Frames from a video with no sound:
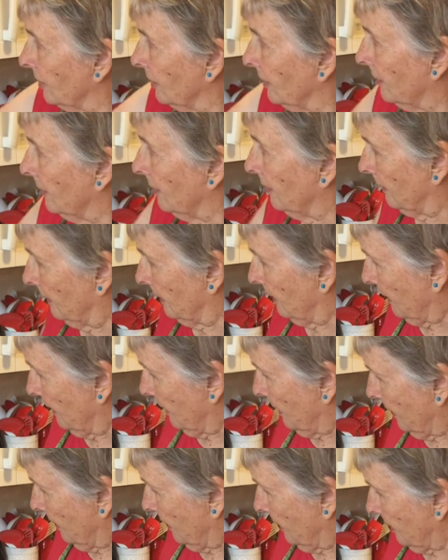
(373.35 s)

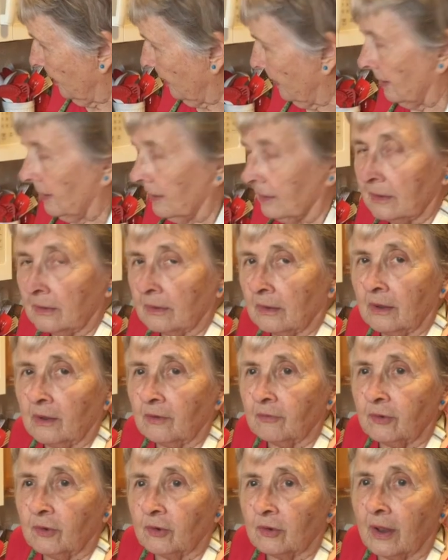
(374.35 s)
And
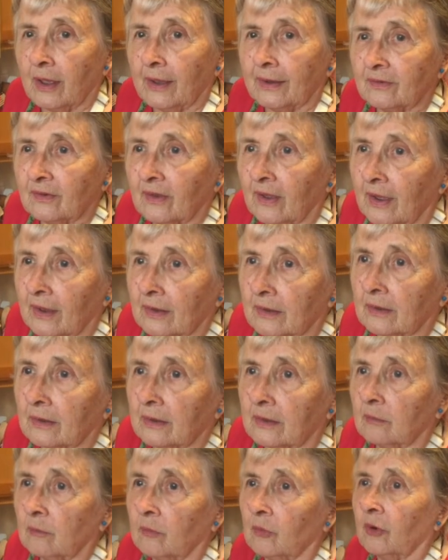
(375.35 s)
if you'd like to add a
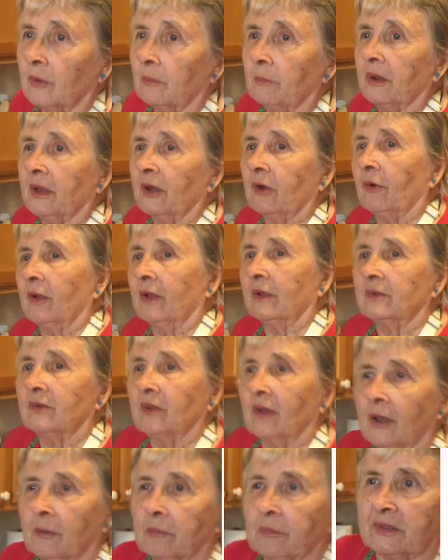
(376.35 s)
little more butter on
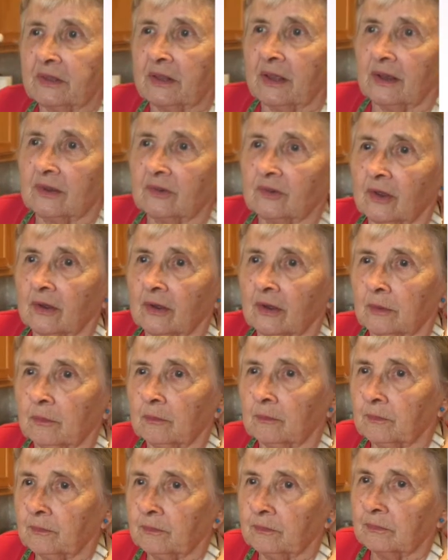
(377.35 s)
top at that
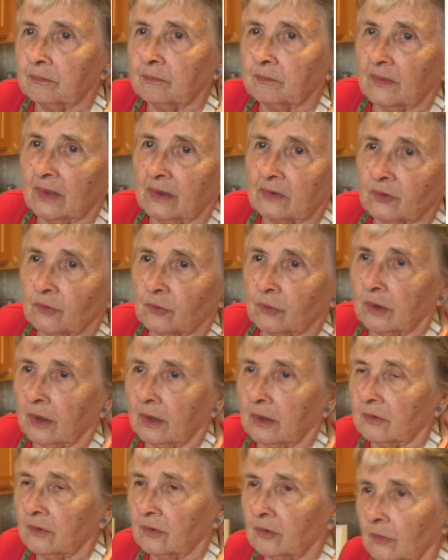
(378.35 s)
time, that's
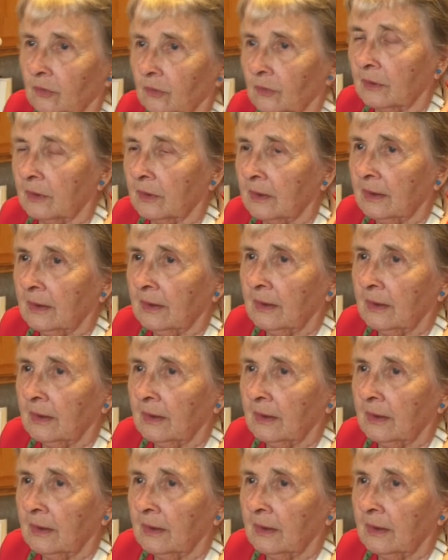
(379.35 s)
okay too.